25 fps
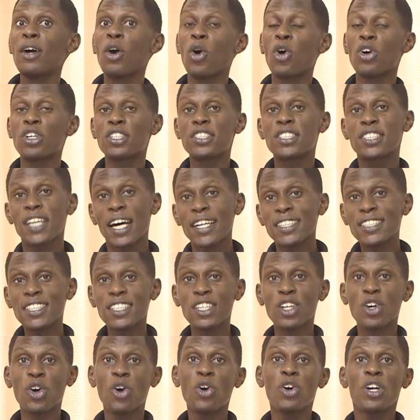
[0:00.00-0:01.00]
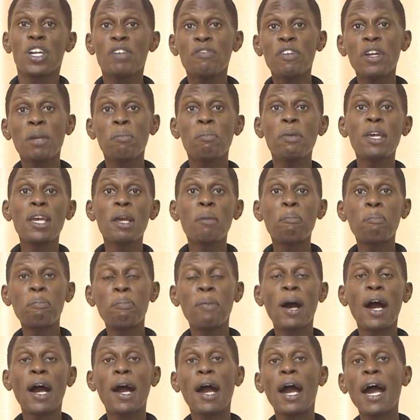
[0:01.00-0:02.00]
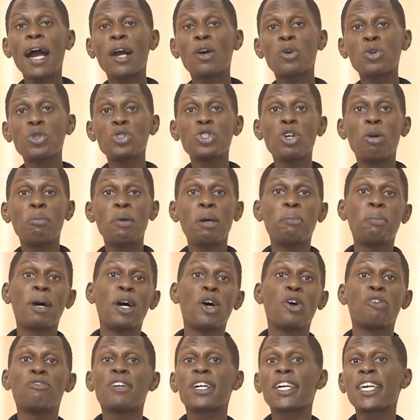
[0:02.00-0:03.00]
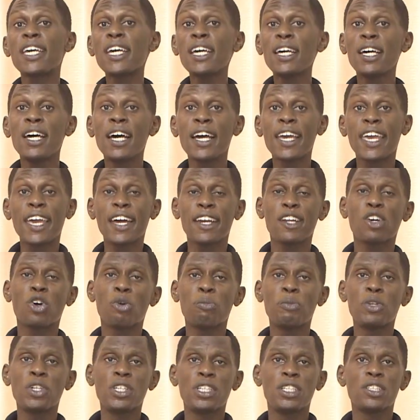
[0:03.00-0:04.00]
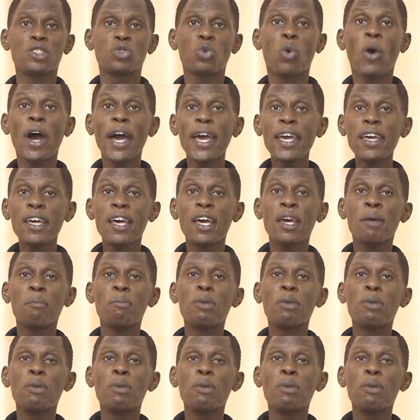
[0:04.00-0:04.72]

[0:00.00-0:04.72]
or starting, or even being a crucial member of a caring communities. Why?